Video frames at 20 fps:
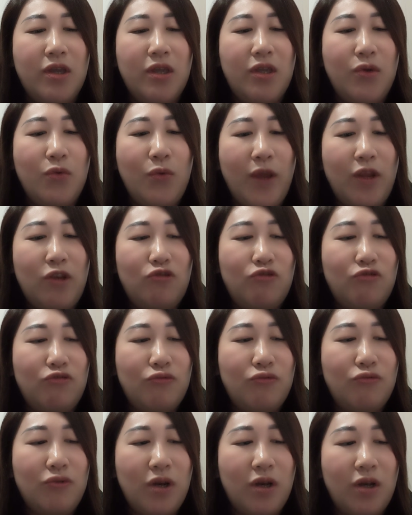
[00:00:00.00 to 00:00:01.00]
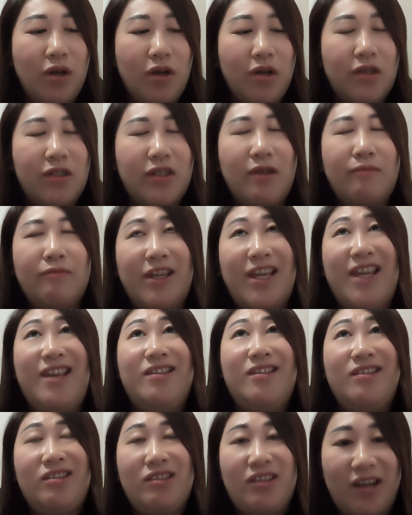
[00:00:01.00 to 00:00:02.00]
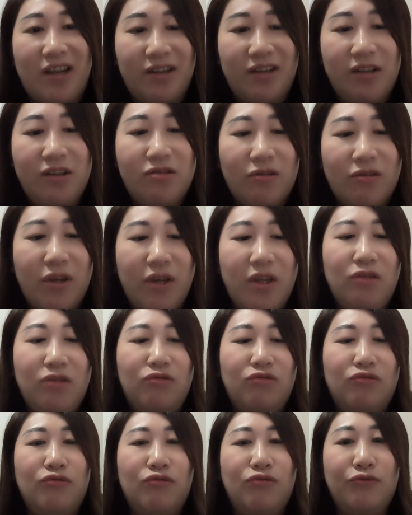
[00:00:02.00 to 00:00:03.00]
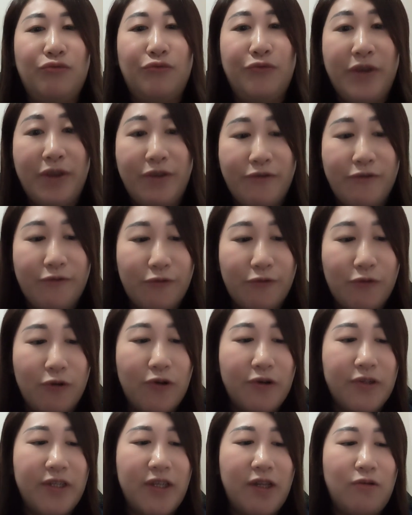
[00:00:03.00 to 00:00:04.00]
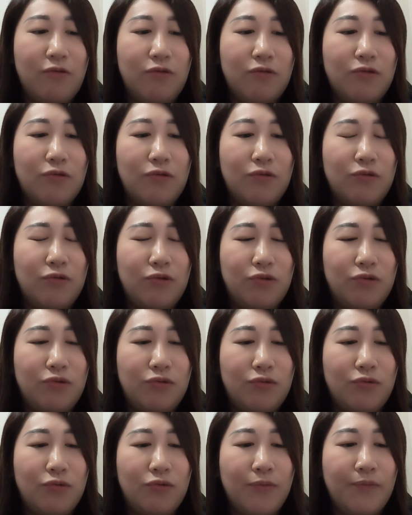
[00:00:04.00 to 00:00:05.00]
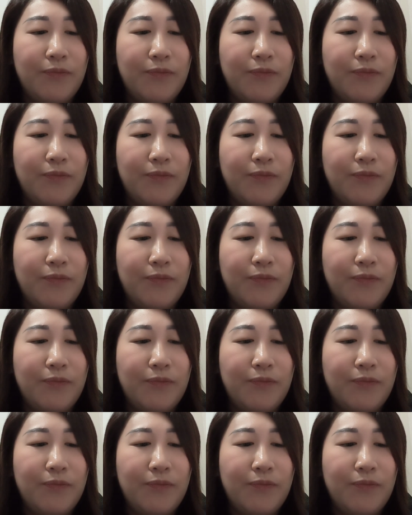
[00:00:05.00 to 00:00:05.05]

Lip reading: he went through some case studies, okay, to reinforce and also to